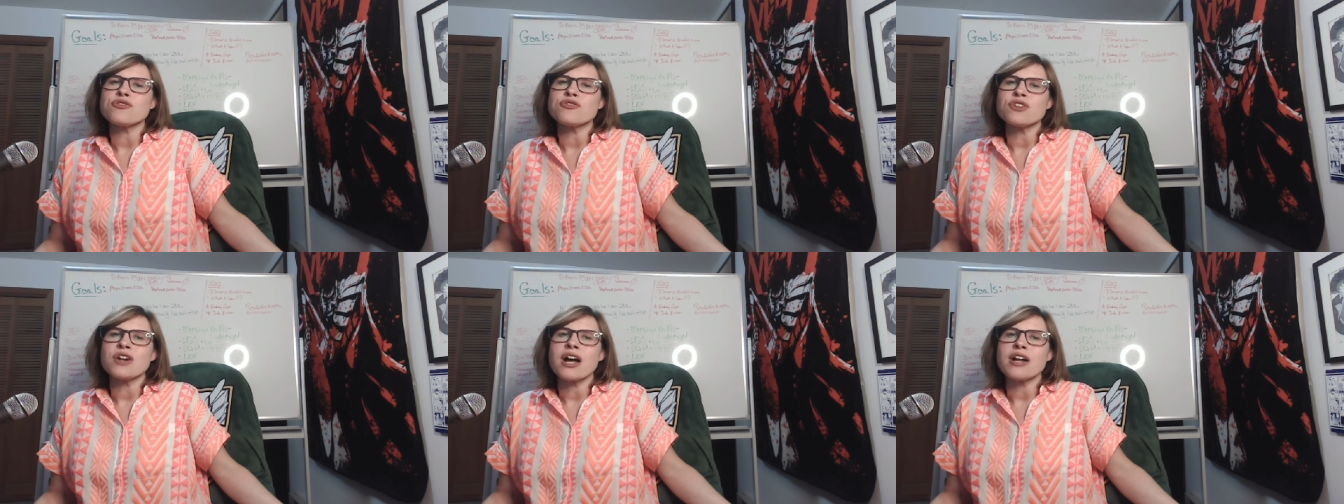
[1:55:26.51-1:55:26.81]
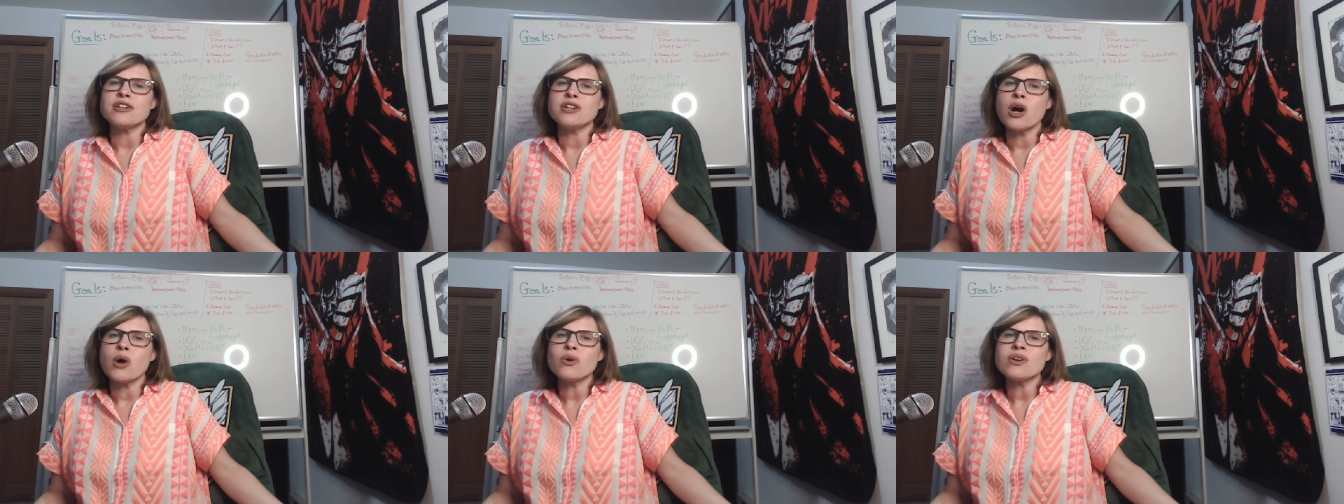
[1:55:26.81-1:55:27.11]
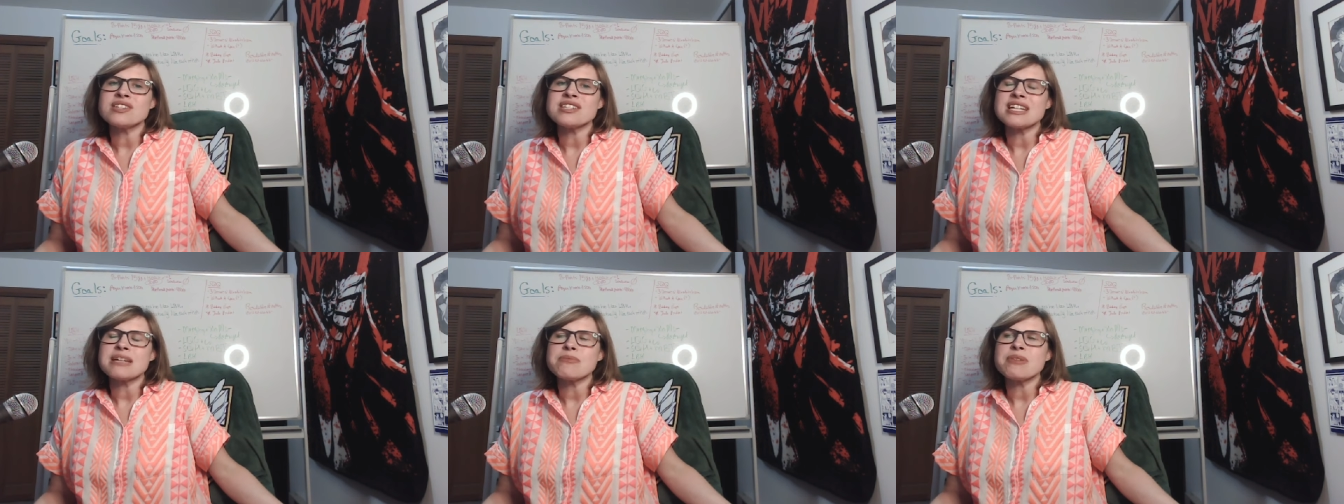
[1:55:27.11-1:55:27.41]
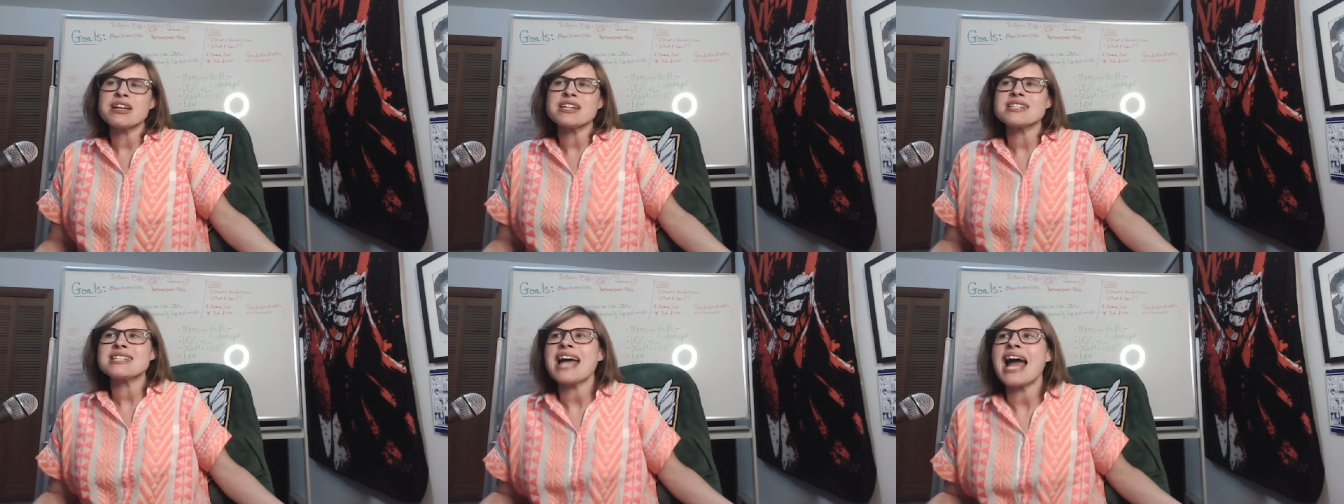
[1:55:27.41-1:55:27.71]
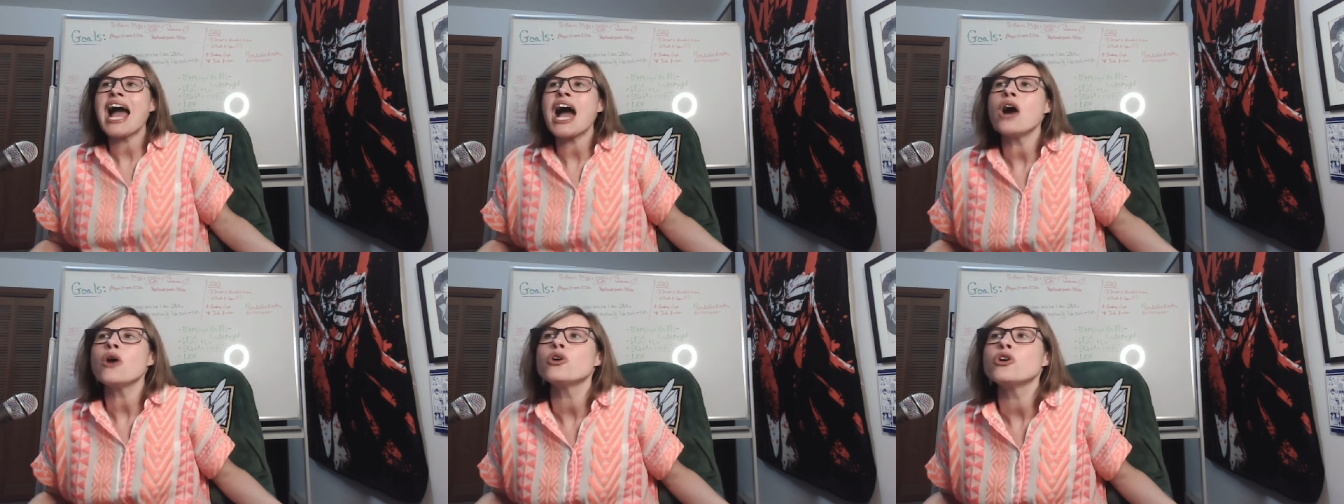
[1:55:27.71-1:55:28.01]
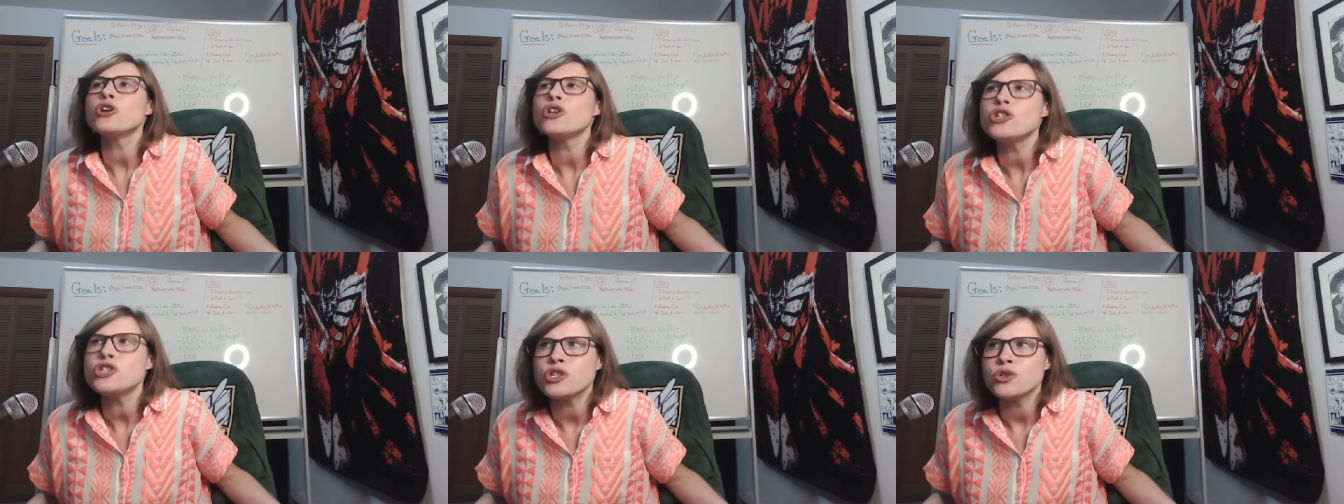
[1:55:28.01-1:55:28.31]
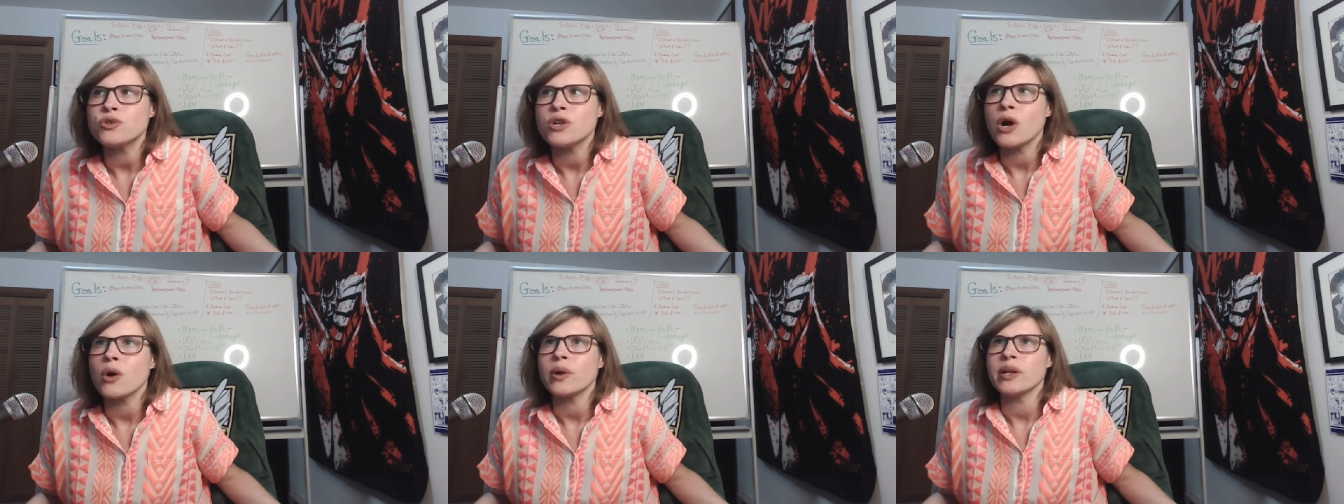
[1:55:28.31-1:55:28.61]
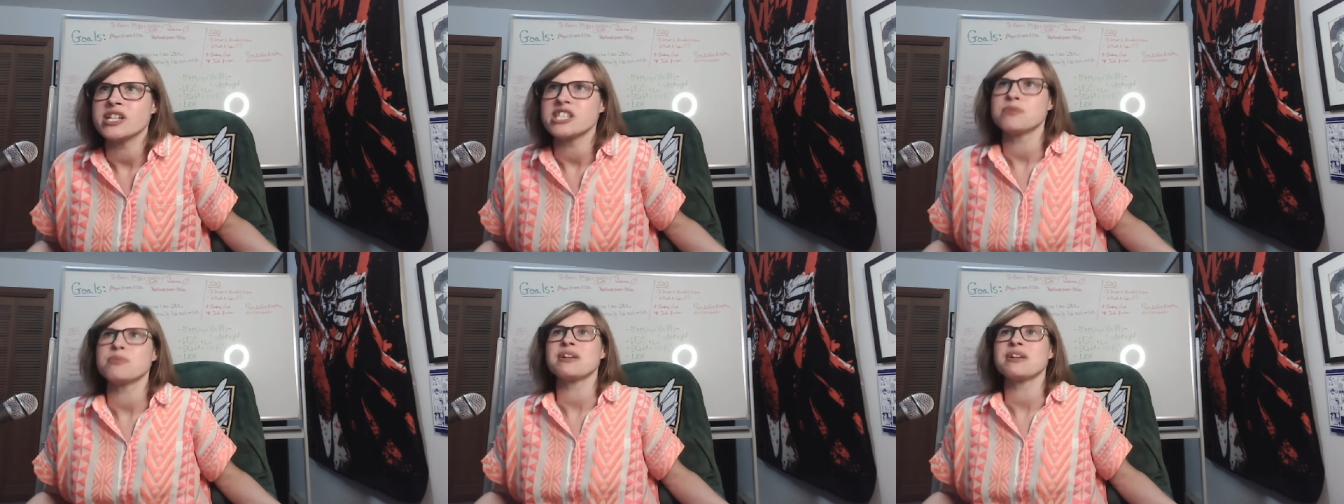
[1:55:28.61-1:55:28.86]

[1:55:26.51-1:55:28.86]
for not noticing because how could you notice?